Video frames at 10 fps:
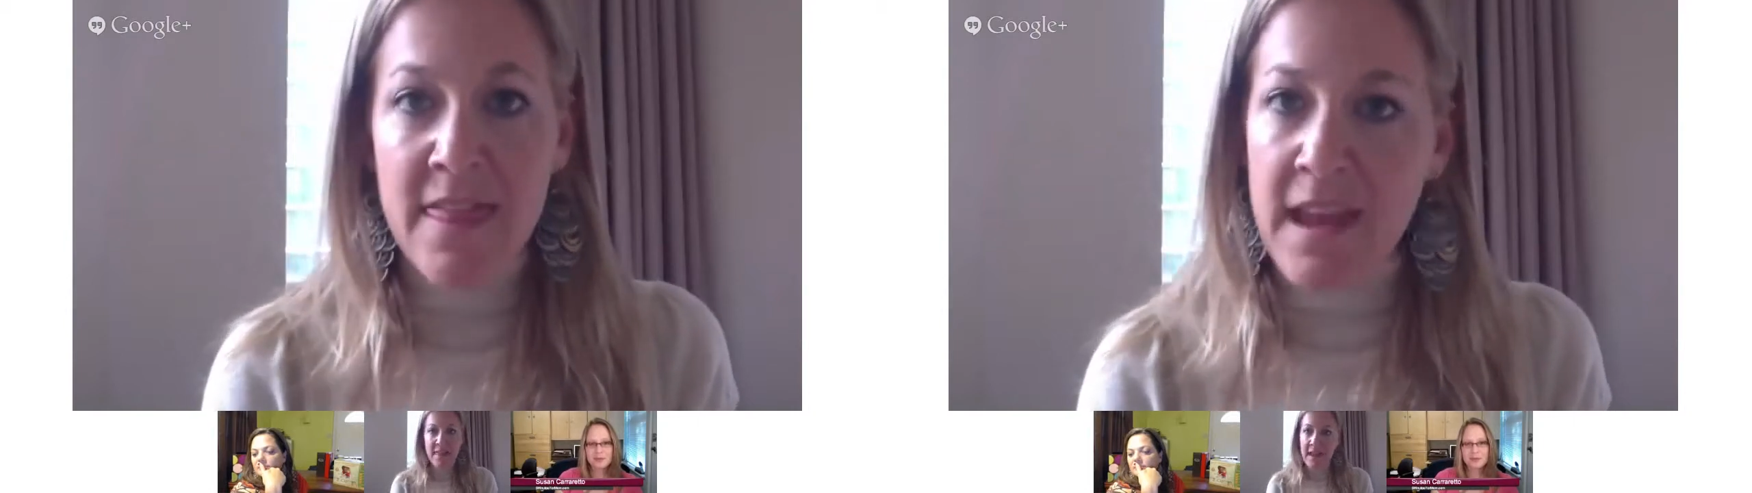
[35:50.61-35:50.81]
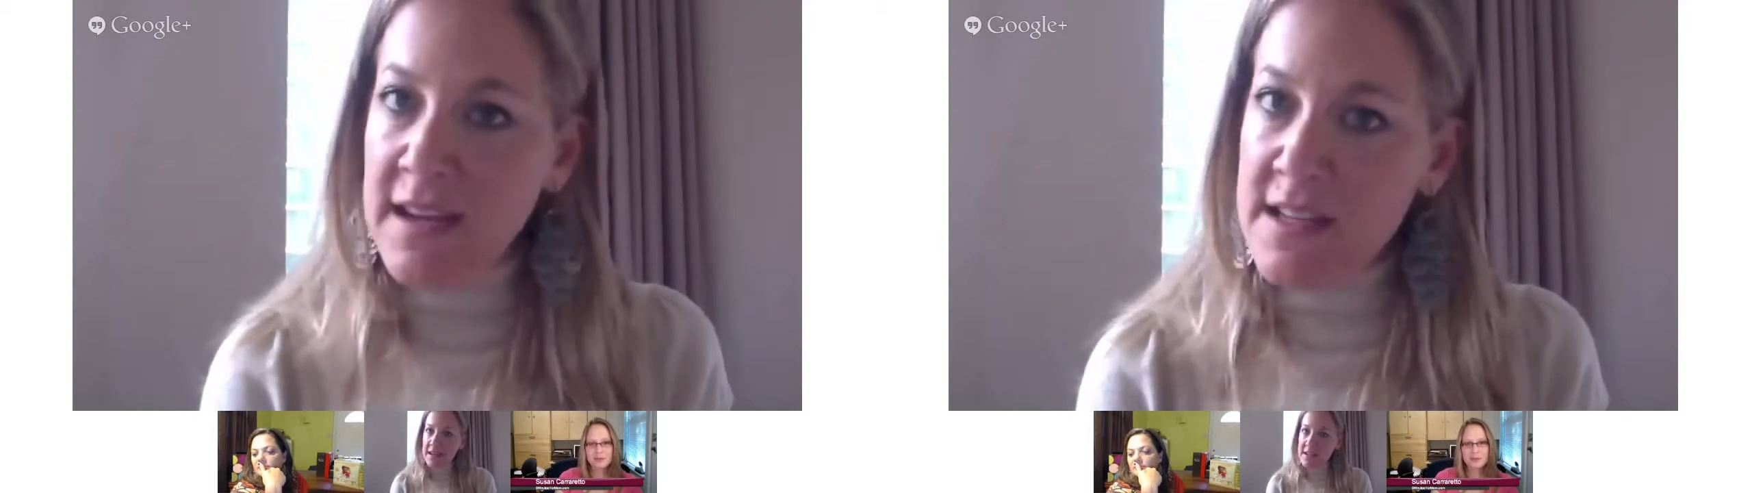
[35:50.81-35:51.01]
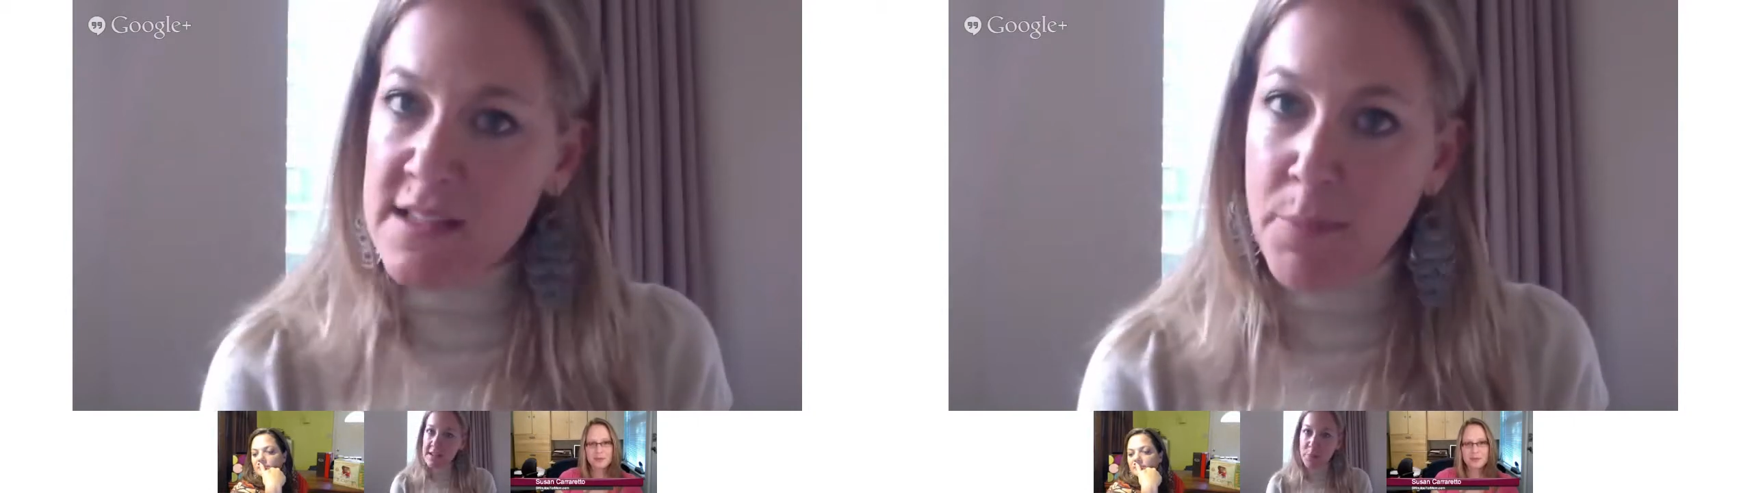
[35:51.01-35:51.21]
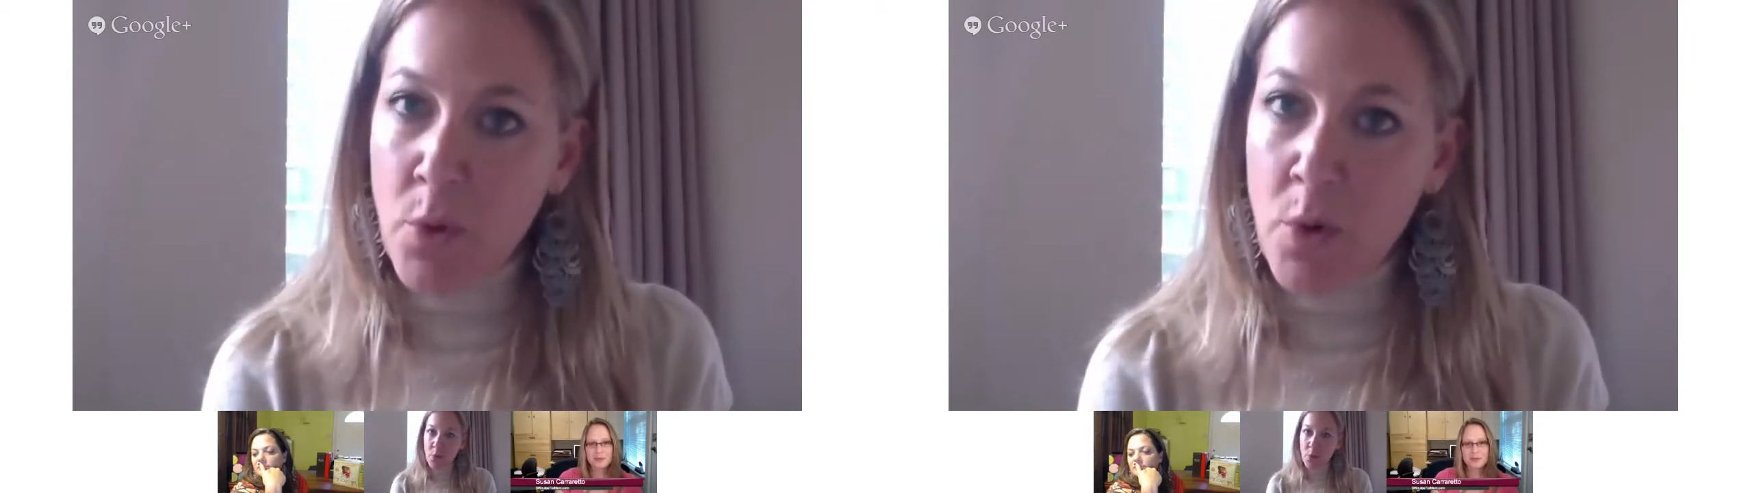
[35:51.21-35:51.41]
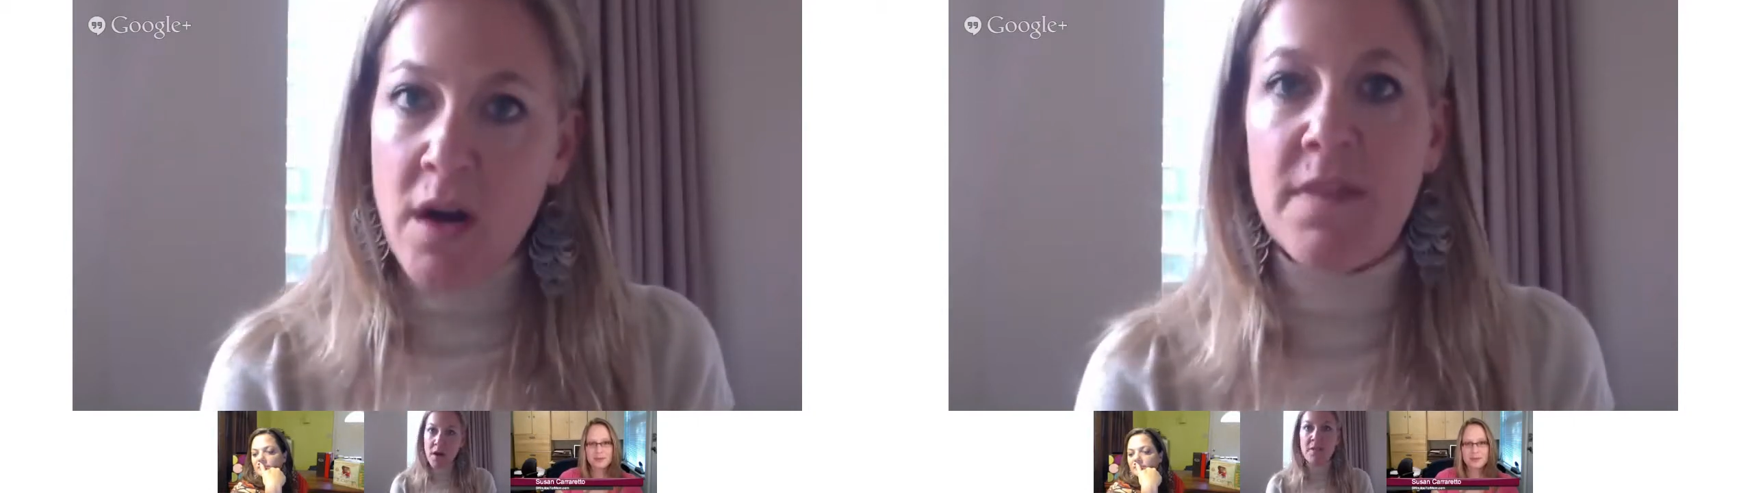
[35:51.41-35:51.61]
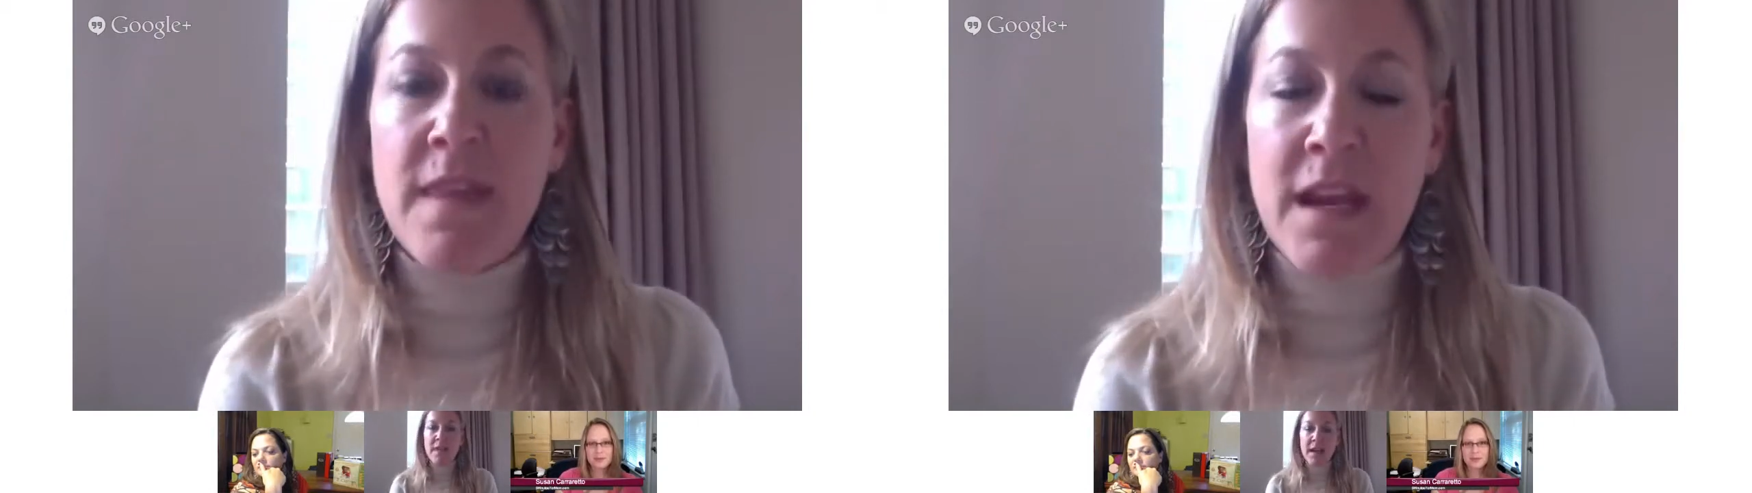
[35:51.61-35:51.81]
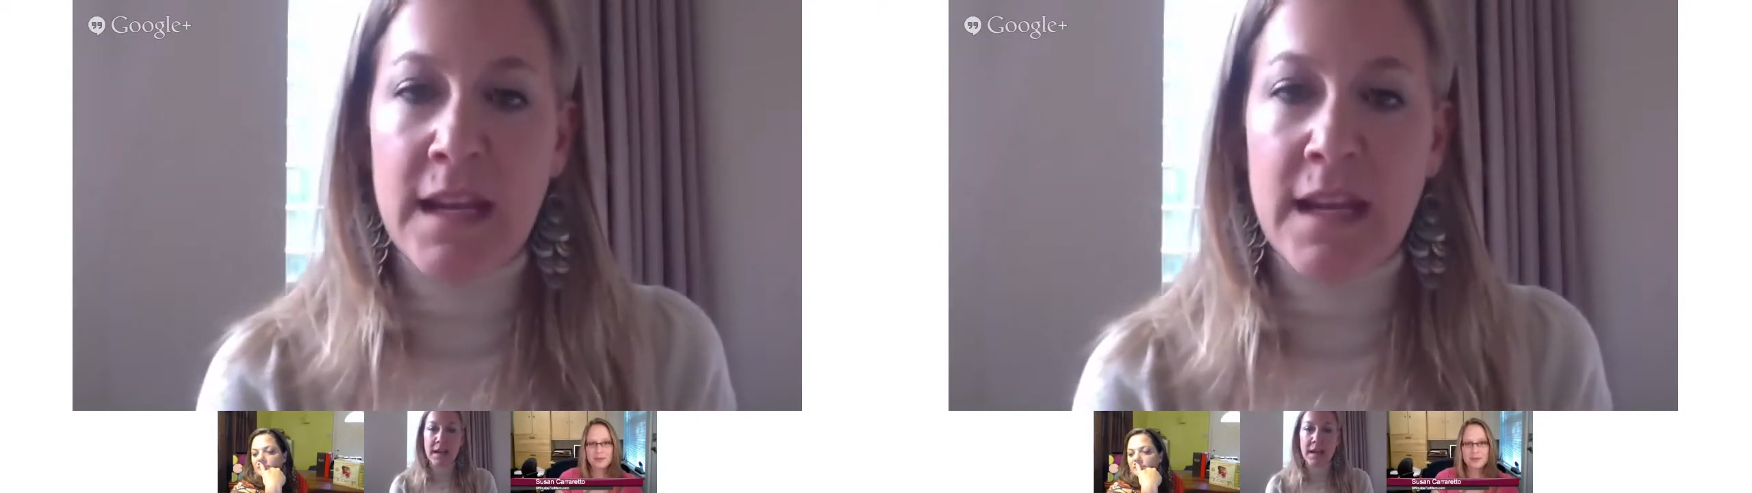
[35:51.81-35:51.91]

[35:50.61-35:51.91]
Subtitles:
They need support. They